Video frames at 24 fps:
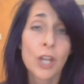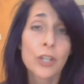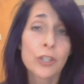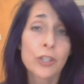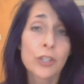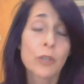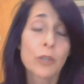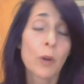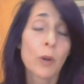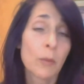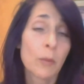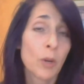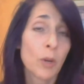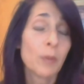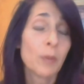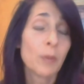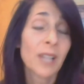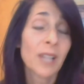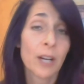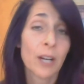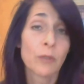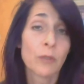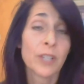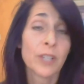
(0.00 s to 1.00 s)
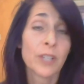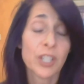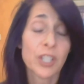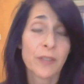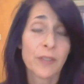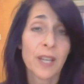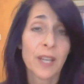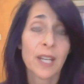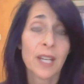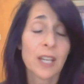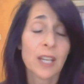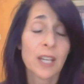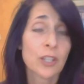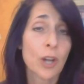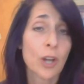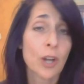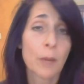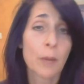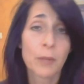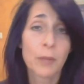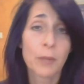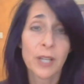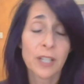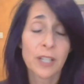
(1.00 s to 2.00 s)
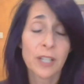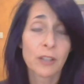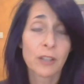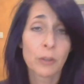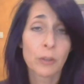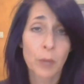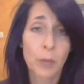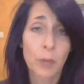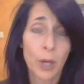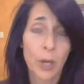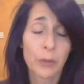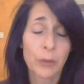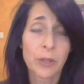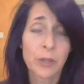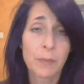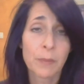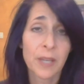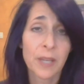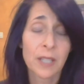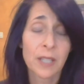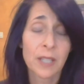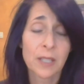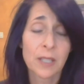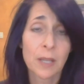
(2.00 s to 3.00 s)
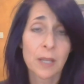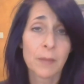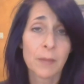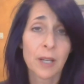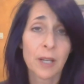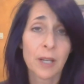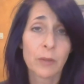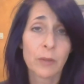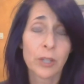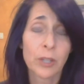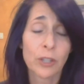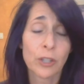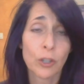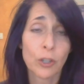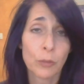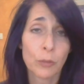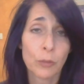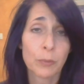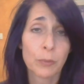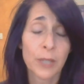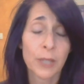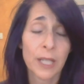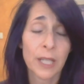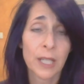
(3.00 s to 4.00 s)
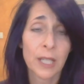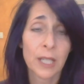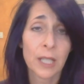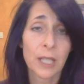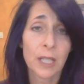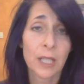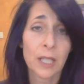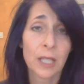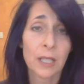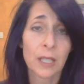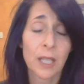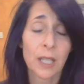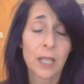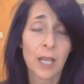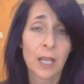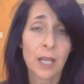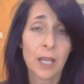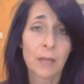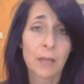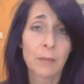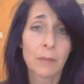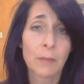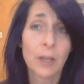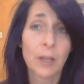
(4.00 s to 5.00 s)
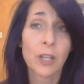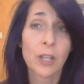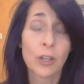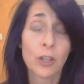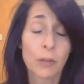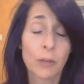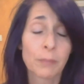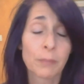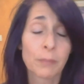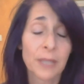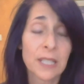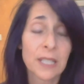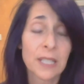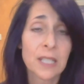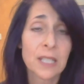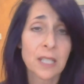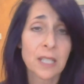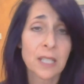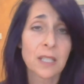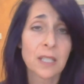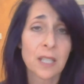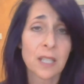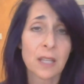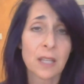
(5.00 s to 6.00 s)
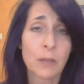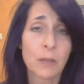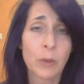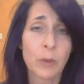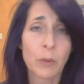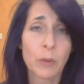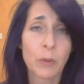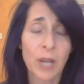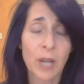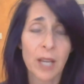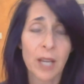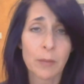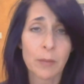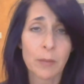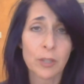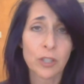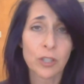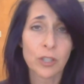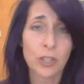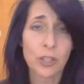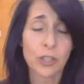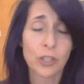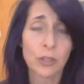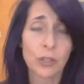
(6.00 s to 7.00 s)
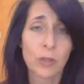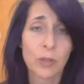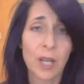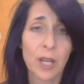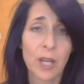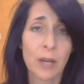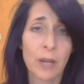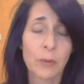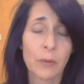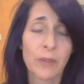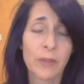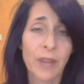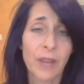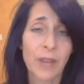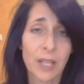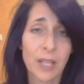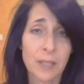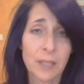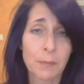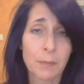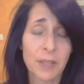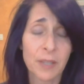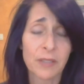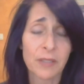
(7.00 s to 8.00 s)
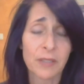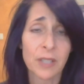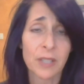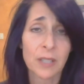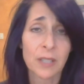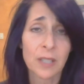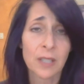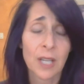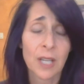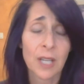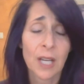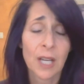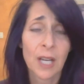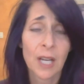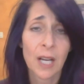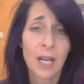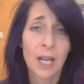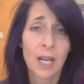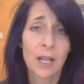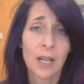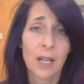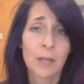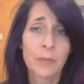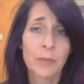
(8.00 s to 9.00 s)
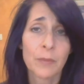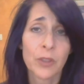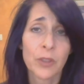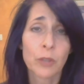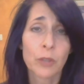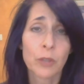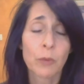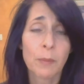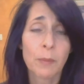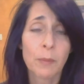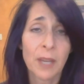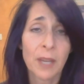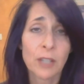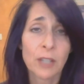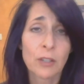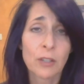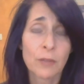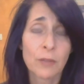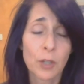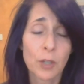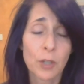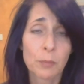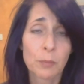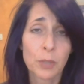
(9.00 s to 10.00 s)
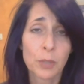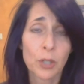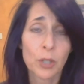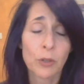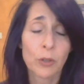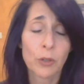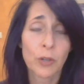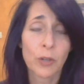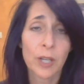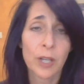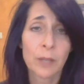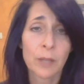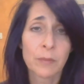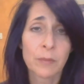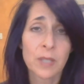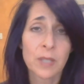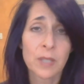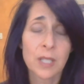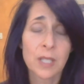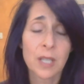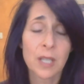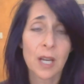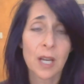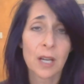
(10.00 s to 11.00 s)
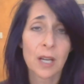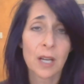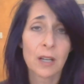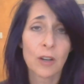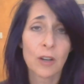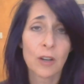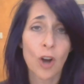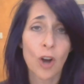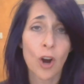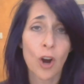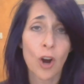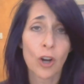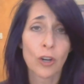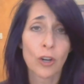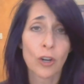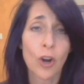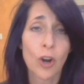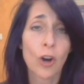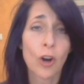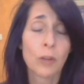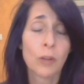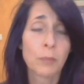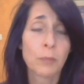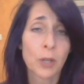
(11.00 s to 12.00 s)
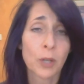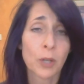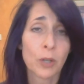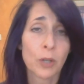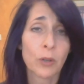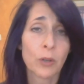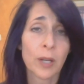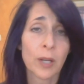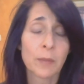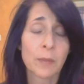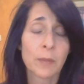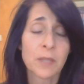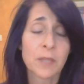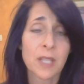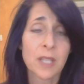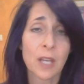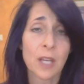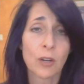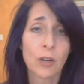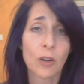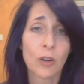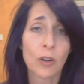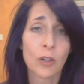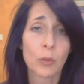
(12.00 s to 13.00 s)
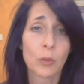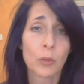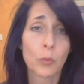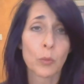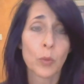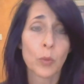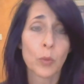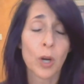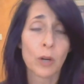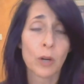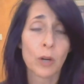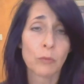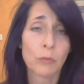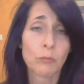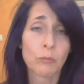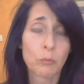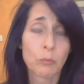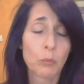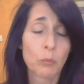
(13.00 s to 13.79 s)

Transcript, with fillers: So our mobile outreach van has operated throughout the pandemic with no break, uh, and I'm you know I'm pleased to say that we were able to do that. We've had to pivot. Um, the remainder of our programs uh, are all programs that are, are